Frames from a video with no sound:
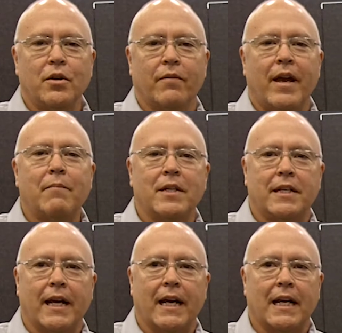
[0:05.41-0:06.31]
unit of
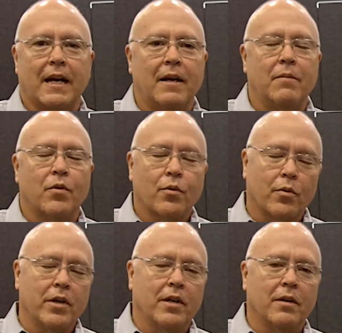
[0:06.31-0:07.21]
AMETEK, and I am
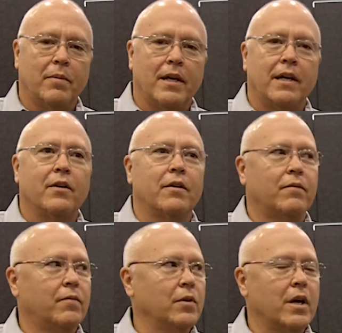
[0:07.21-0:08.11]
thrilled to be here
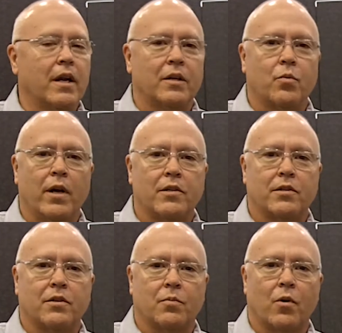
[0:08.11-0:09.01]
at Photonics West
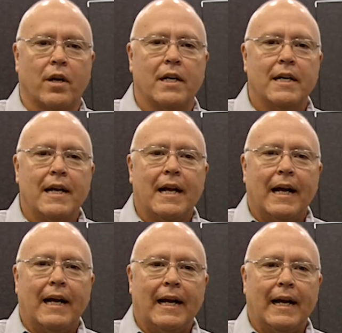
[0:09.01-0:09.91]
this morning,
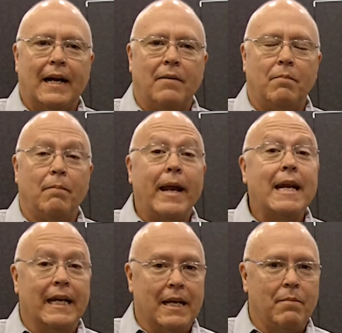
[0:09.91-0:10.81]
uh,
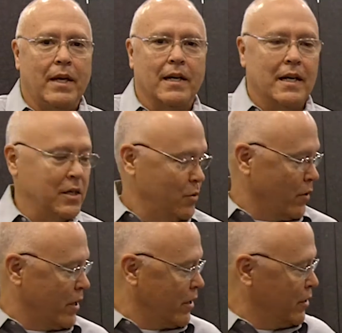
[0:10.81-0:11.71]
mainly because
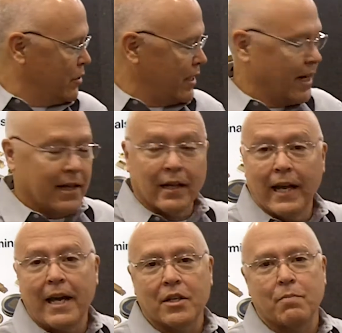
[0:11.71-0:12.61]
we're introducing the
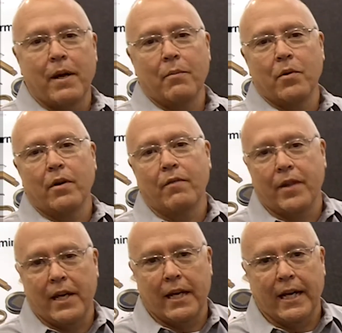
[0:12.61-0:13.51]
latest member
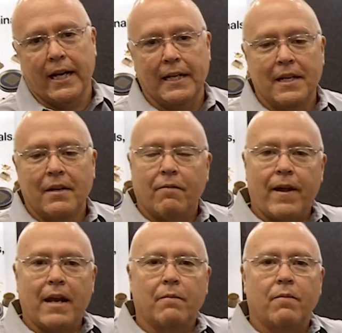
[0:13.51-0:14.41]
of the uh,
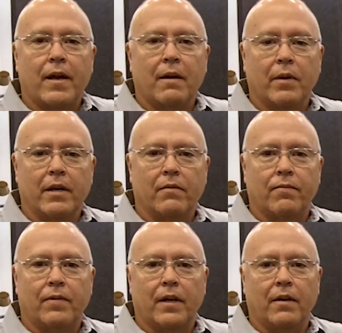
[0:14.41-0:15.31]
Phantom family of,
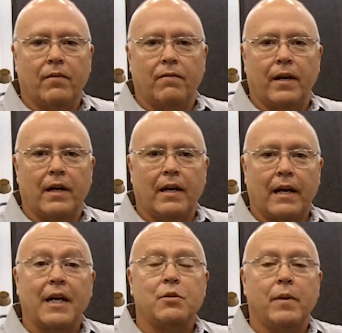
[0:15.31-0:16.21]
of uh,
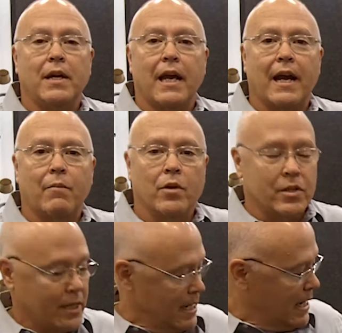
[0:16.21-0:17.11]
high-speed cameras.